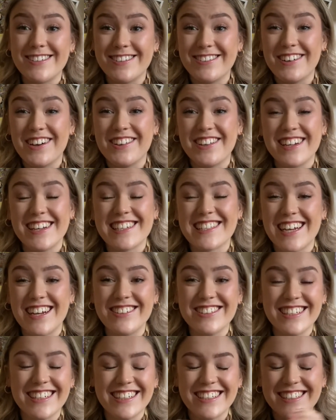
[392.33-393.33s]
know that it sounds
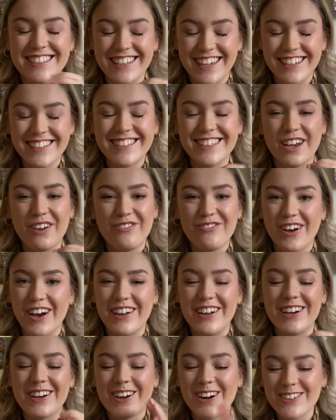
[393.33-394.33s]
like such a
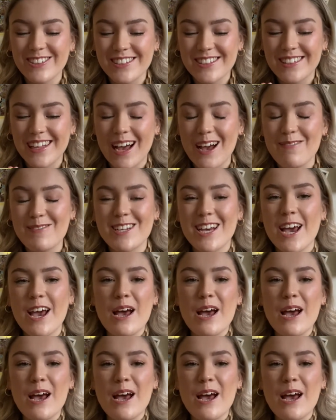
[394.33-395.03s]
fun concept.